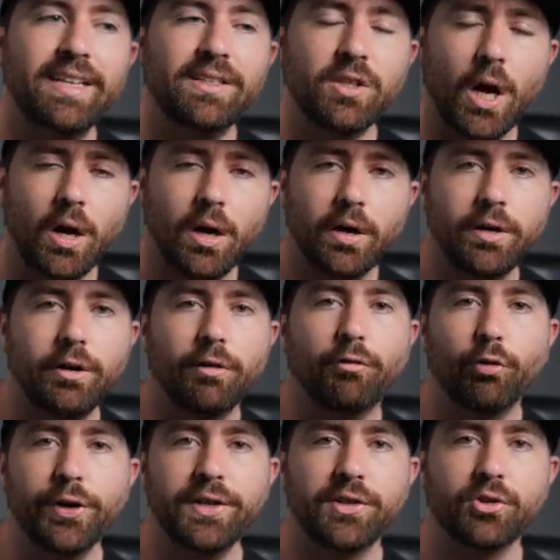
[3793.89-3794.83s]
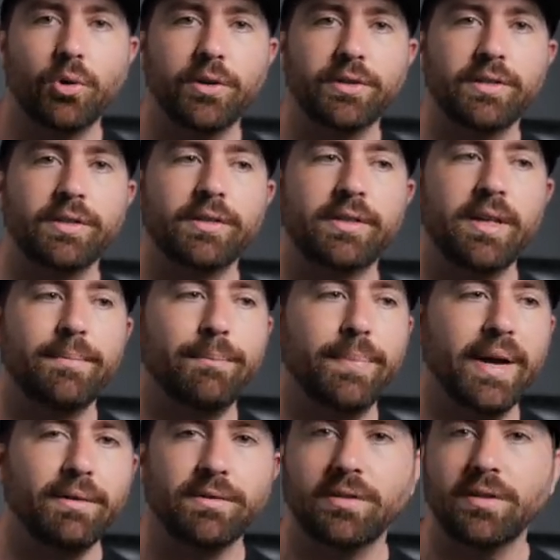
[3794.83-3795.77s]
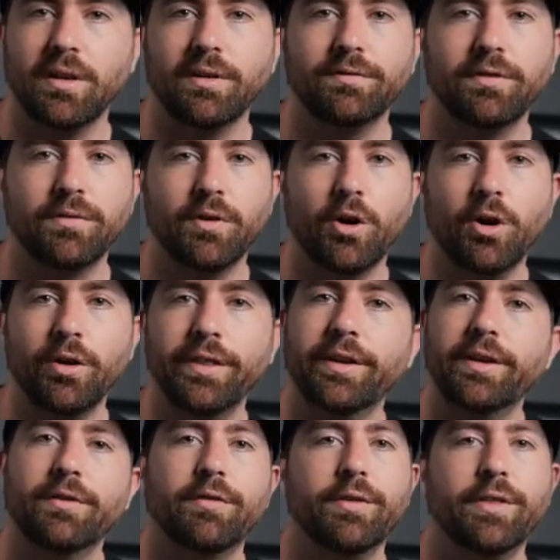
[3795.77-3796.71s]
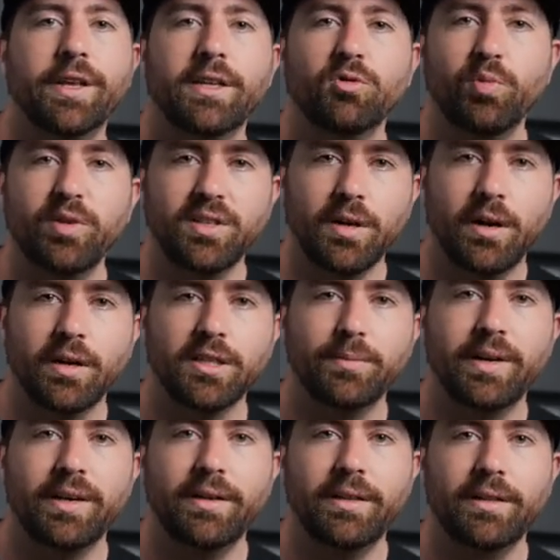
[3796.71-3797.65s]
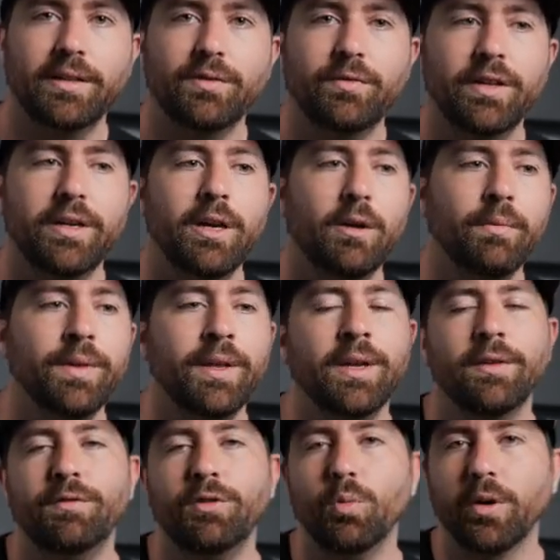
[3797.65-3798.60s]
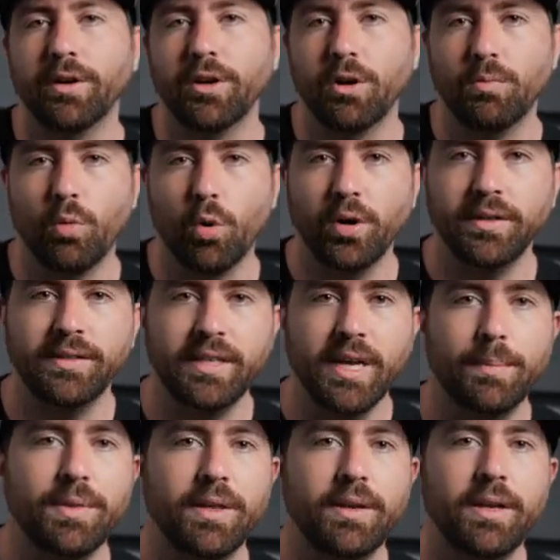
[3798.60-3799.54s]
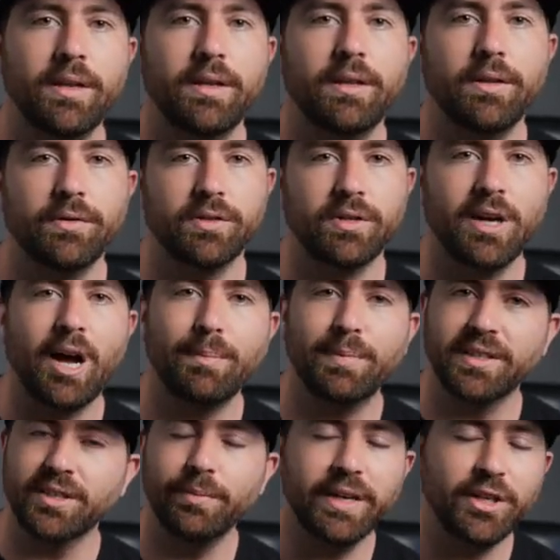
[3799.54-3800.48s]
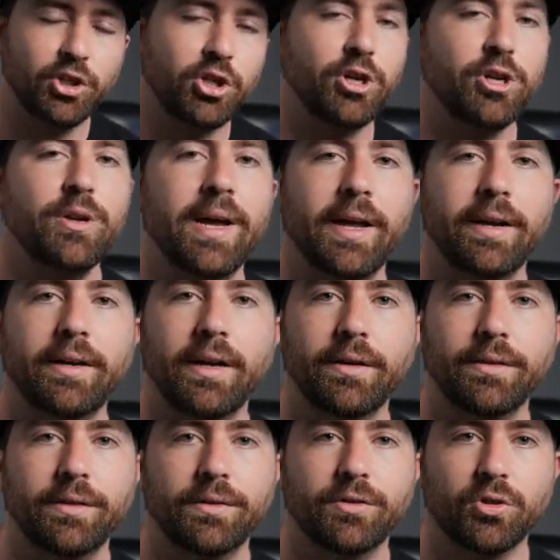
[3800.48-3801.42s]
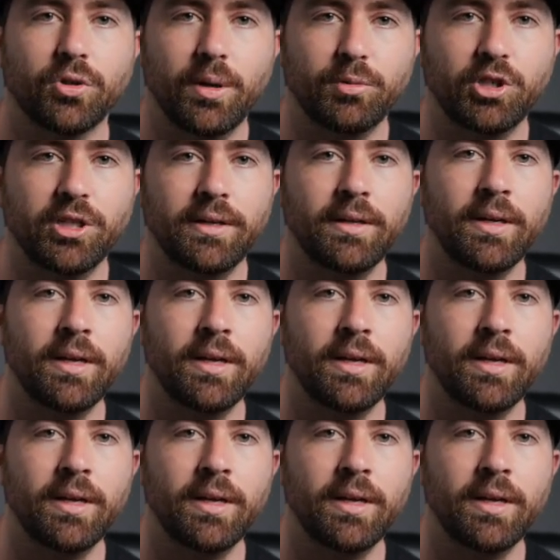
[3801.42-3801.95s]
a ton of resources that bounce off of all the different things we talked about in this video. If you want to go more in depth in any of those topics, make sure you head down in the description.